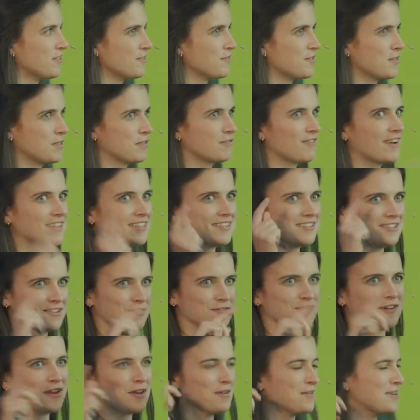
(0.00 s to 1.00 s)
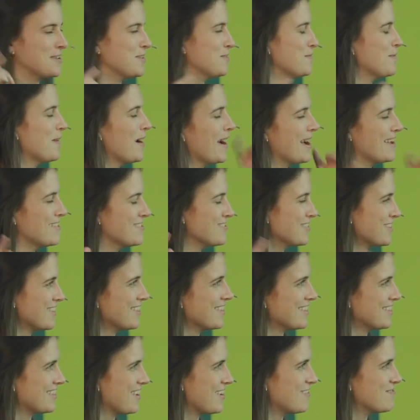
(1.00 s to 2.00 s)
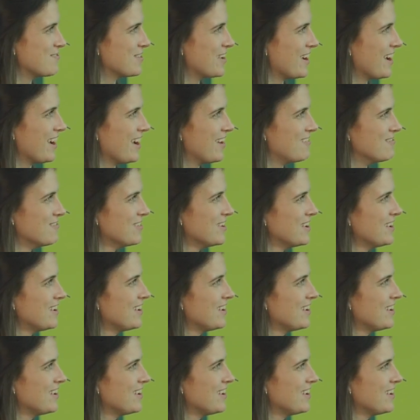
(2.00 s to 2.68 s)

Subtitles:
of different threads to follow in your mind all at the same time.